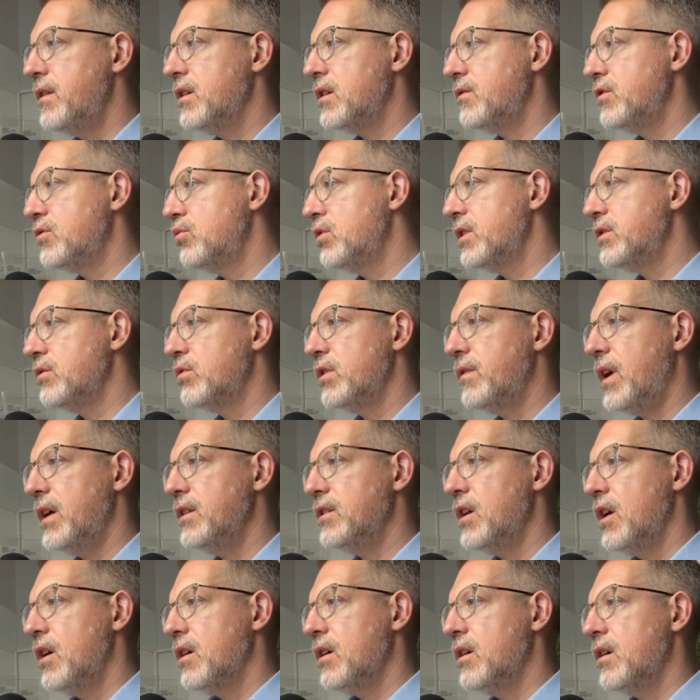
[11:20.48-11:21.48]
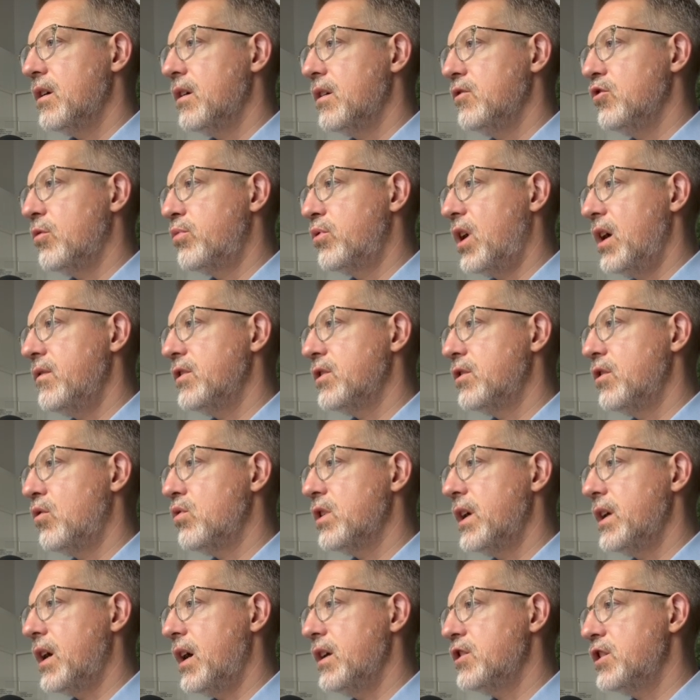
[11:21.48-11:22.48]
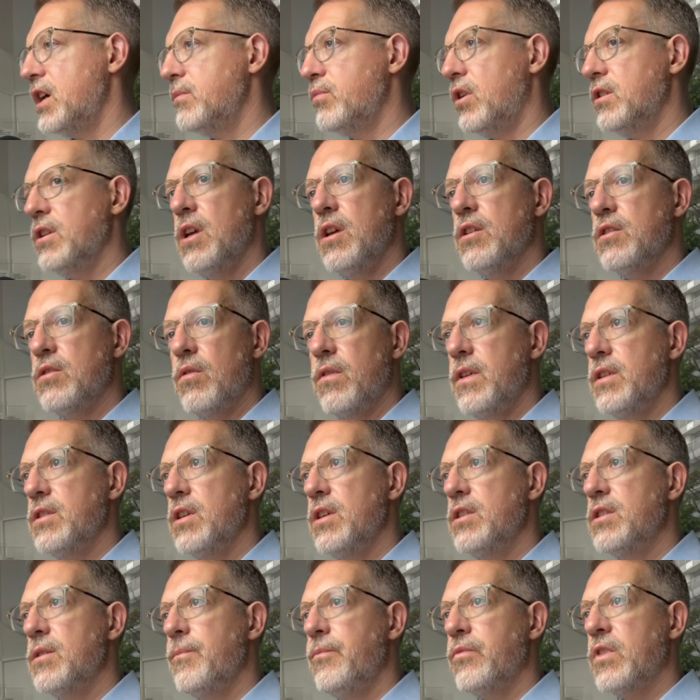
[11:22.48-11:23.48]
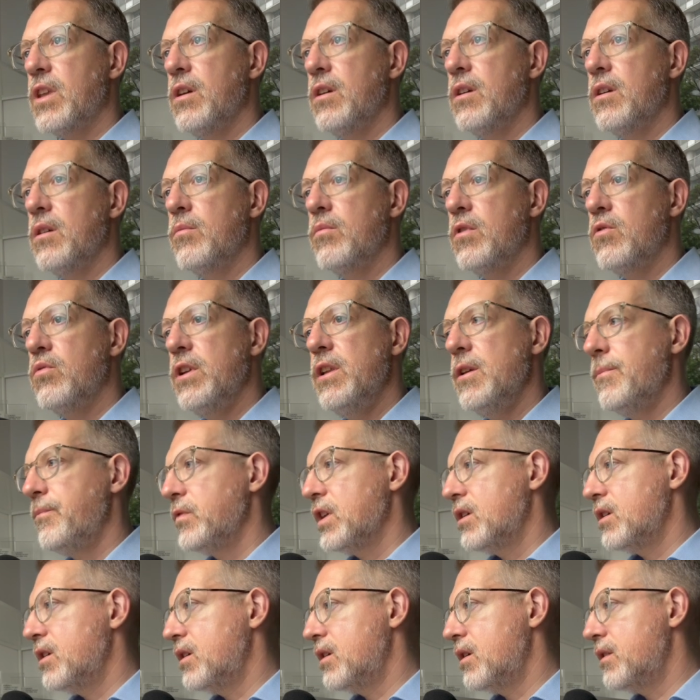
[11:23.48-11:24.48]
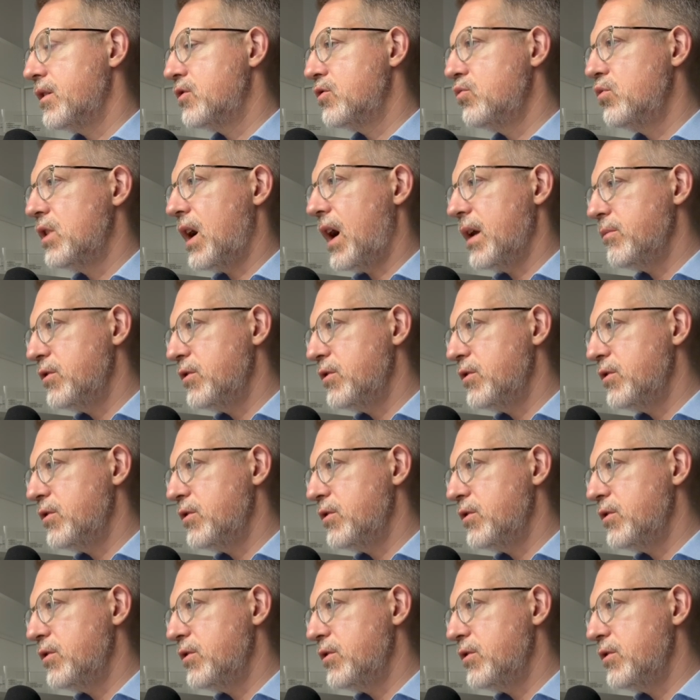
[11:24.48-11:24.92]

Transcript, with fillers: Yeah, and for the summary section, they focus on using these one-shot instruction prompts.